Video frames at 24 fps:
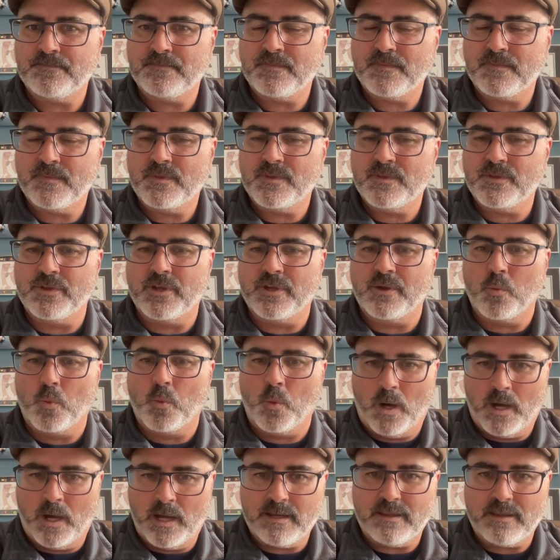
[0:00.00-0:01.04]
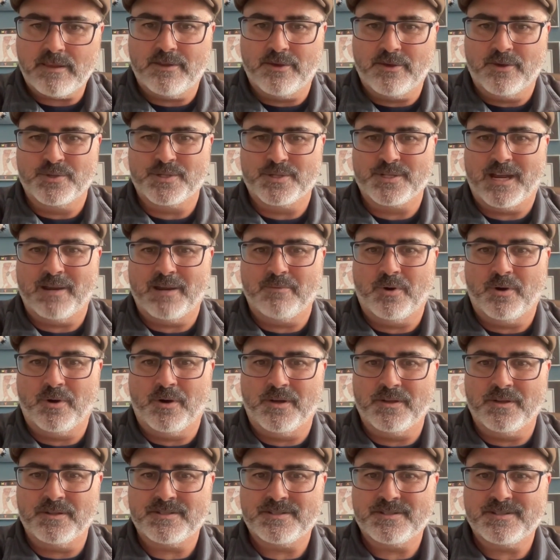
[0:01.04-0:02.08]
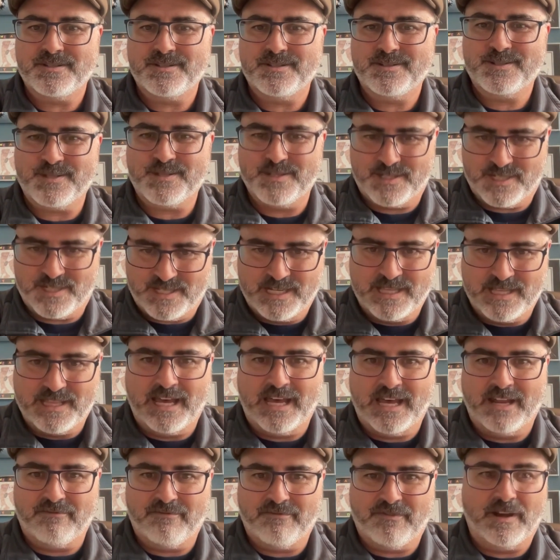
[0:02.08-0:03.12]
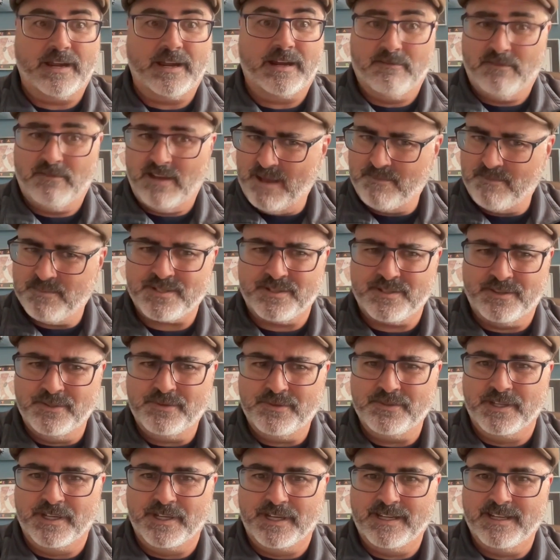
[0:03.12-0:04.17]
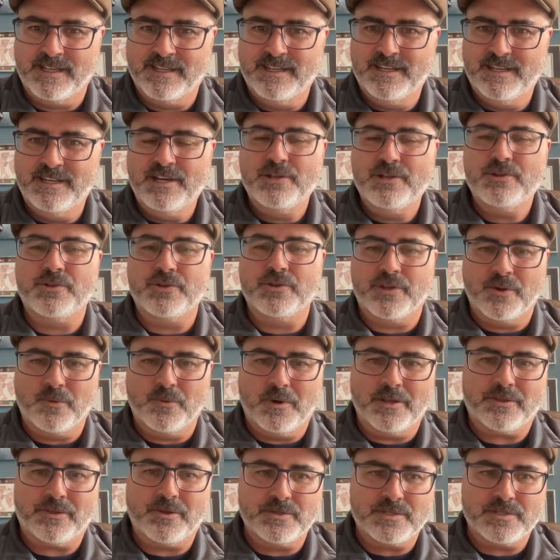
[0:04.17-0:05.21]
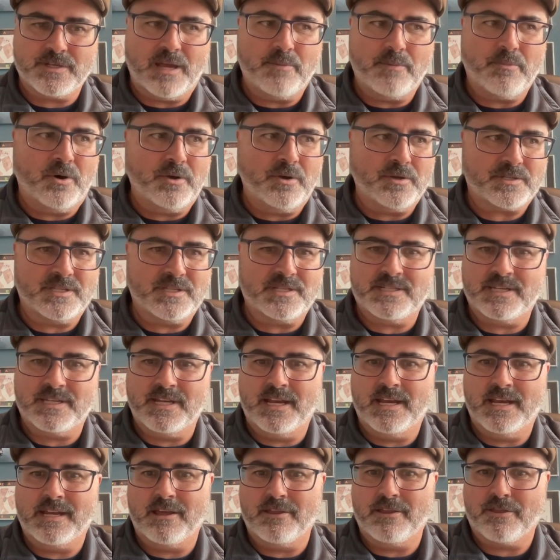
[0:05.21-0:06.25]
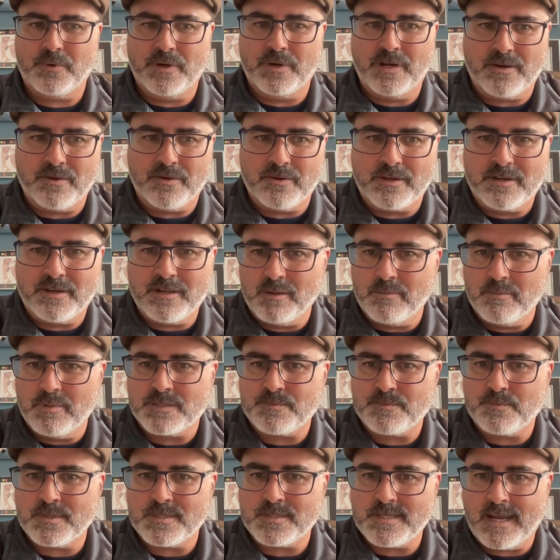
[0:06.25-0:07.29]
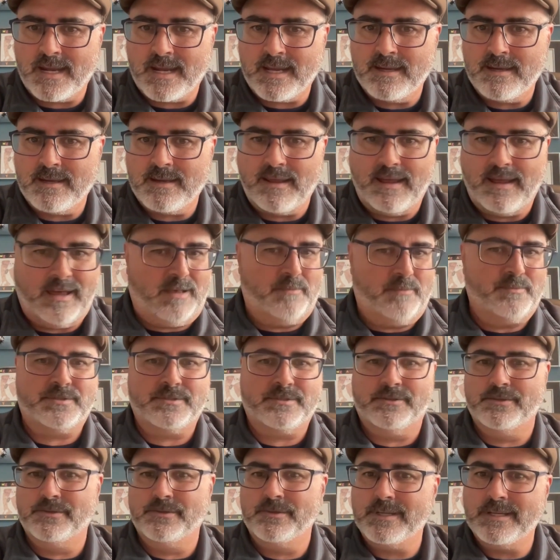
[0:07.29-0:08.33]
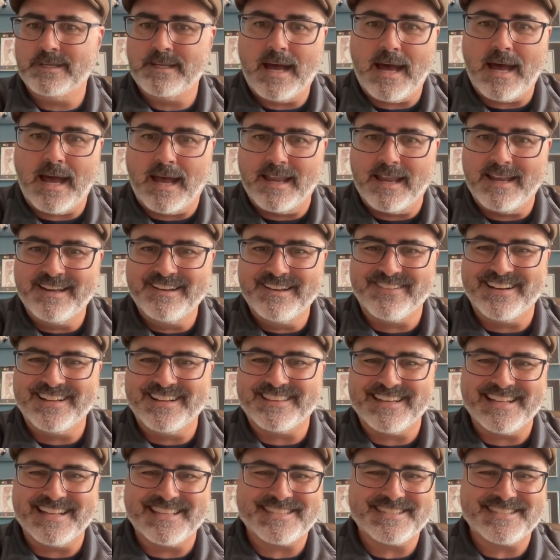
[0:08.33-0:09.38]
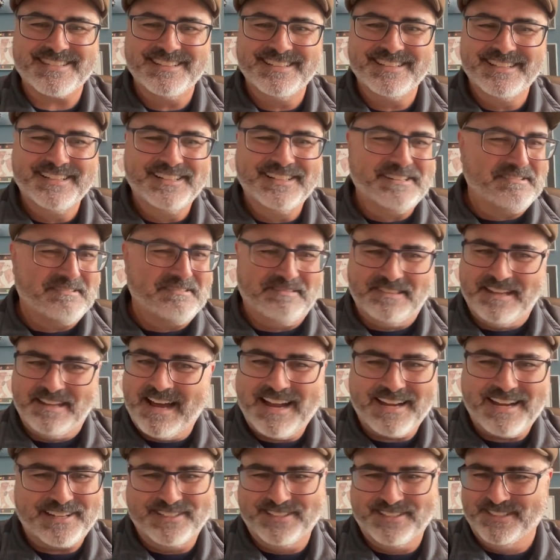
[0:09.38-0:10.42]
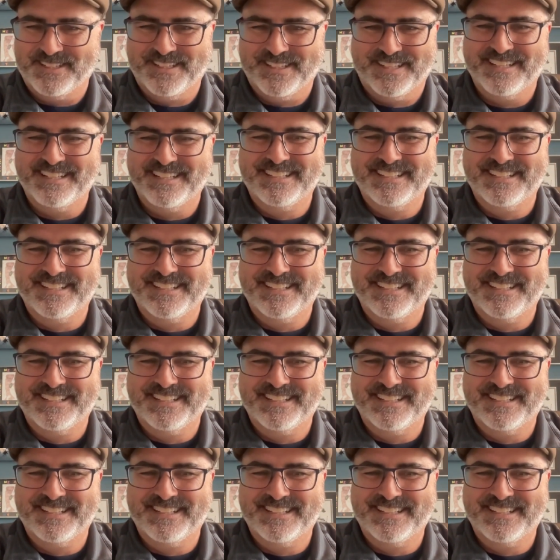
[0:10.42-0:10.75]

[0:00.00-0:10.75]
Do they want those eyeballs to see that fight? Absolutely. Do they want those eyeballs to see it at 300 kilobits per second? Absolutely not, right? That's not good.